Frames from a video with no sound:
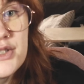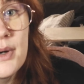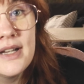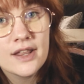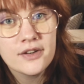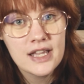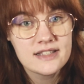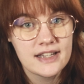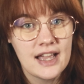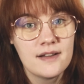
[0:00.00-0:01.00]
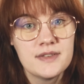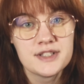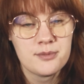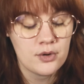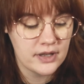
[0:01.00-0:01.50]
So another case I have, this
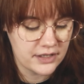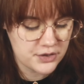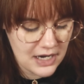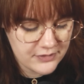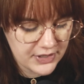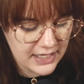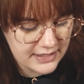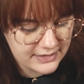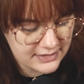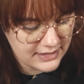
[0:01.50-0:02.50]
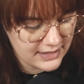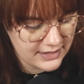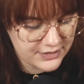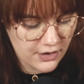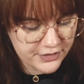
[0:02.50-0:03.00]
is more like a travel case,
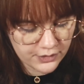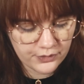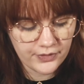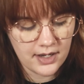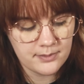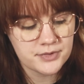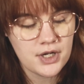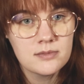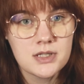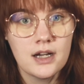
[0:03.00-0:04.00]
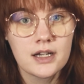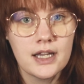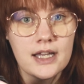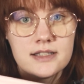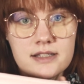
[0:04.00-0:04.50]
is also from Tom
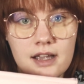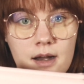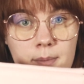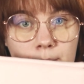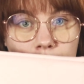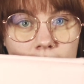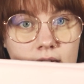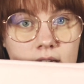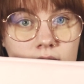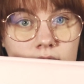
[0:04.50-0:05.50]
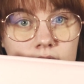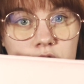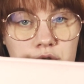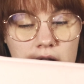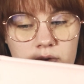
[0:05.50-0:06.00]
Talk. It's their pink
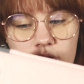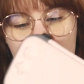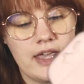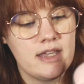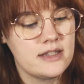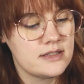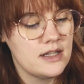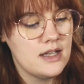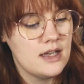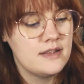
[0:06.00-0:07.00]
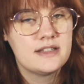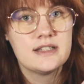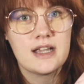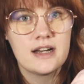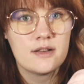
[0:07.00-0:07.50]
travel case. This
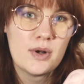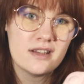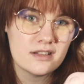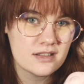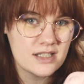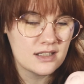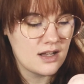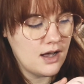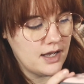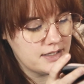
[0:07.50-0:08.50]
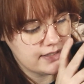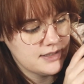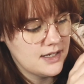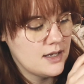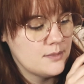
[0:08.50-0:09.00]
is kind of one you'll see a lot.
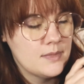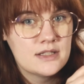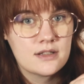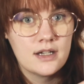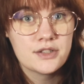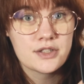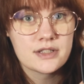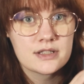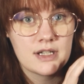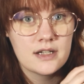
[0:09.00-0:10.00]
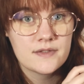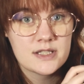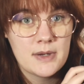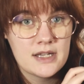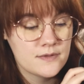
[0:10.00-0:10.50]
It's got just kind of a
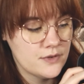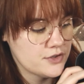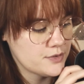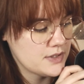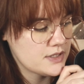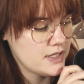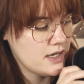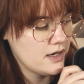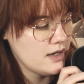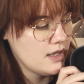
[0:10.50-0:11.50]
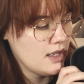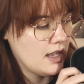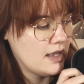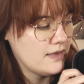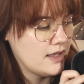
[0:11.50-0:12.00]
space for your Switch there.
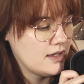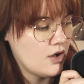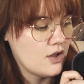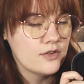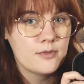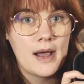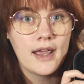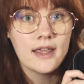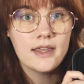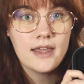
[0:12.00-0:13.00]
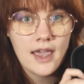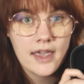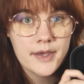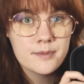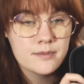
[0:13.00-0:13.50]
And then all of my
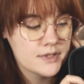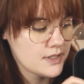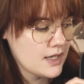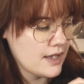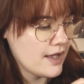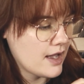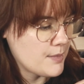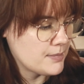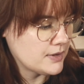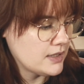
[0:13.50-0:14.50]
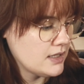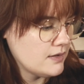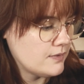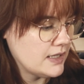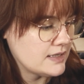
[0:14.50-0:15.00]
games. I
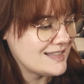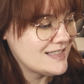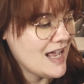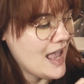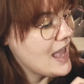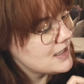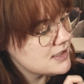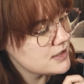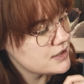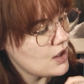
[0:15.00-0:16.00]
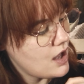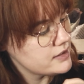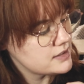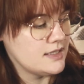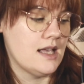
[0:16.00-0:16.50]
believe it's 10
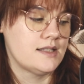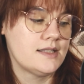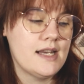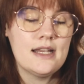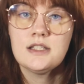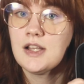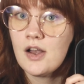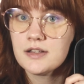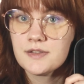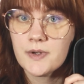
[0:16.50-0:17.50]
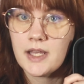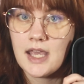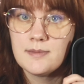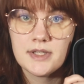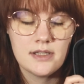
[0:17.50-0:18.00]
slots. Yes, 10 slots for
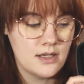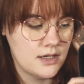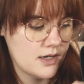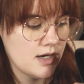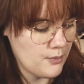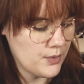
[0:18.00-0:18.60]
games in here.